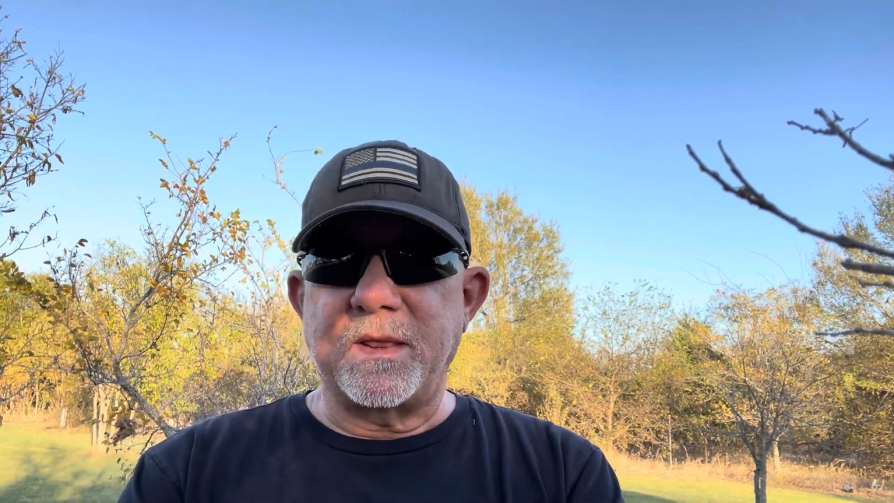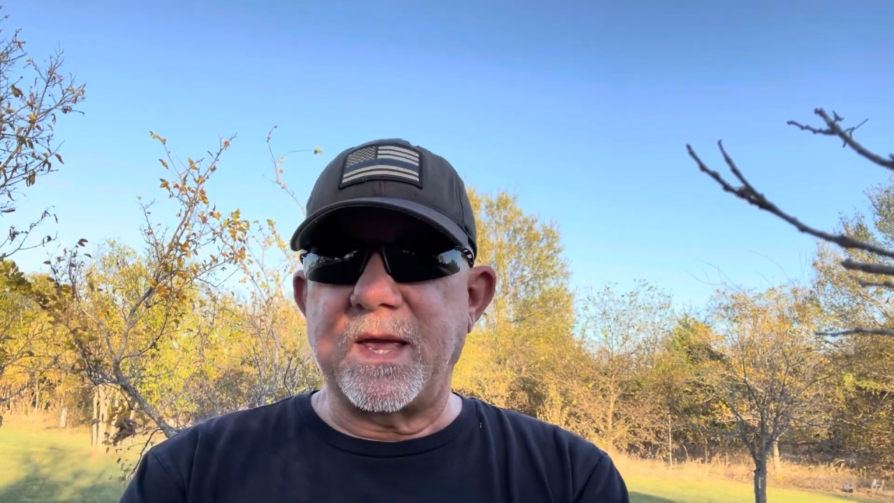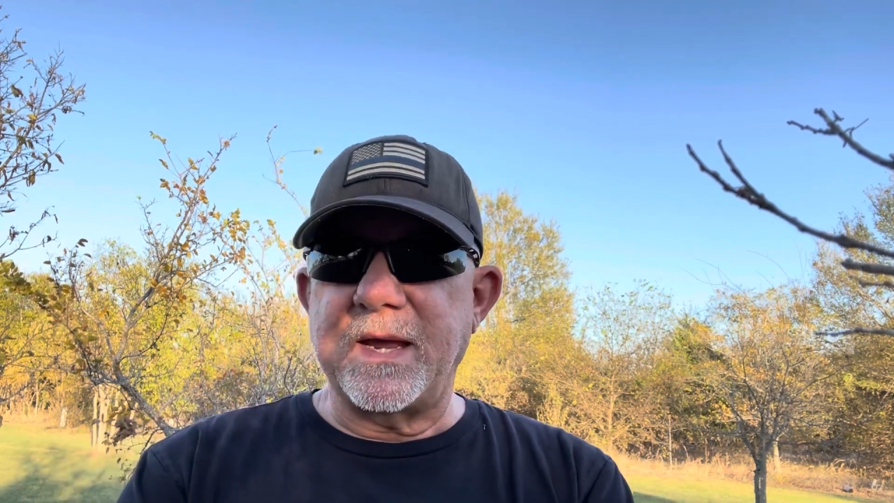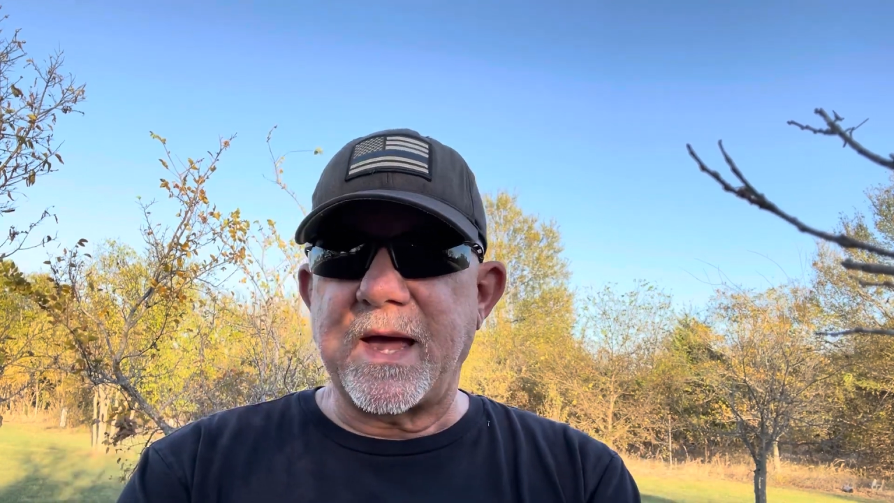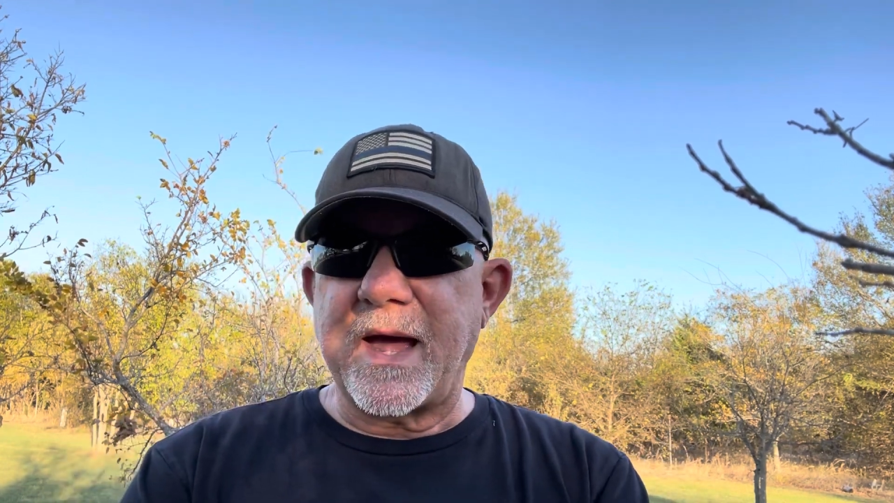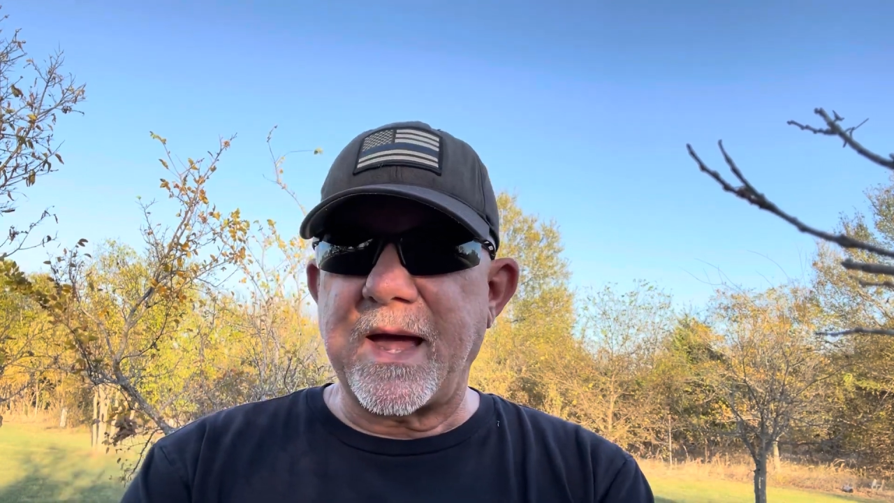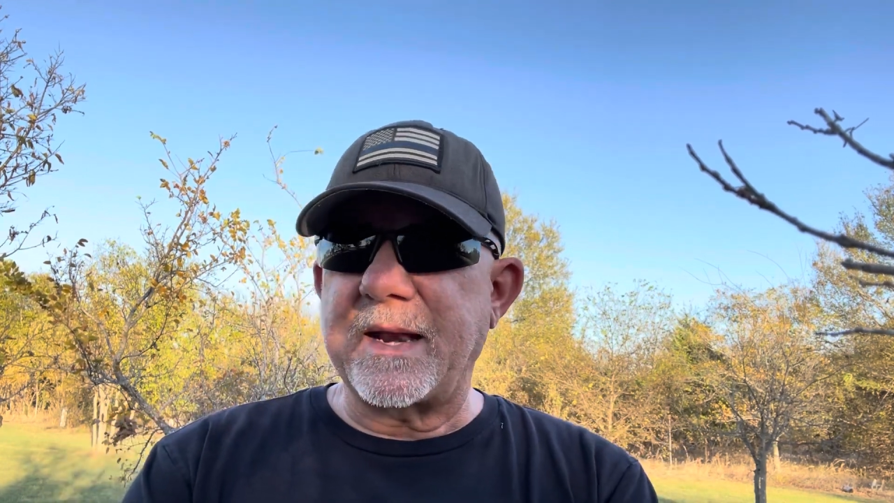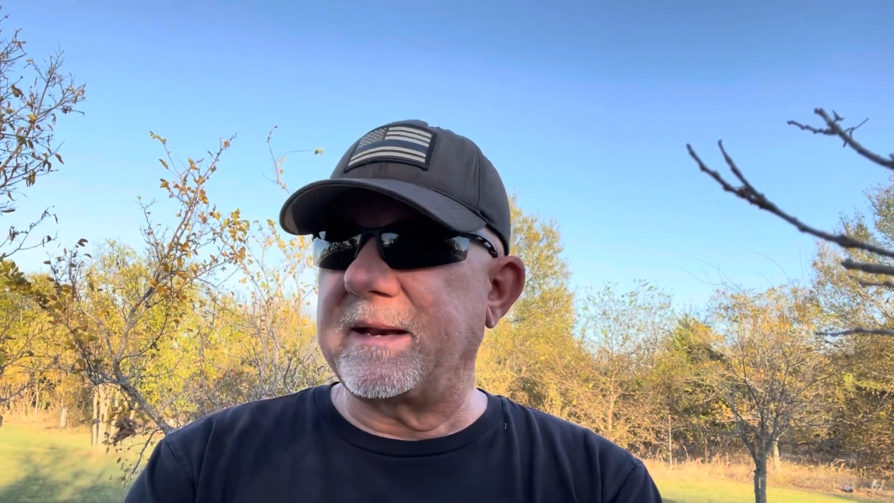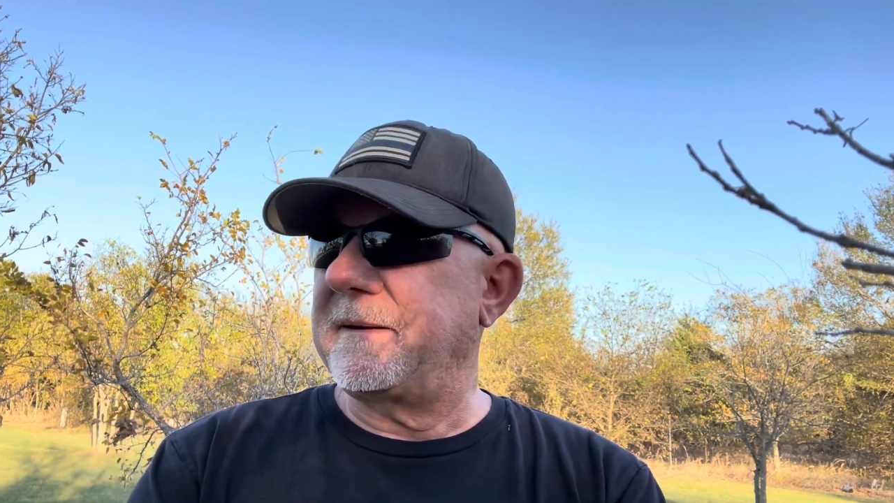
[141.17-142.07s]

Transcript: They got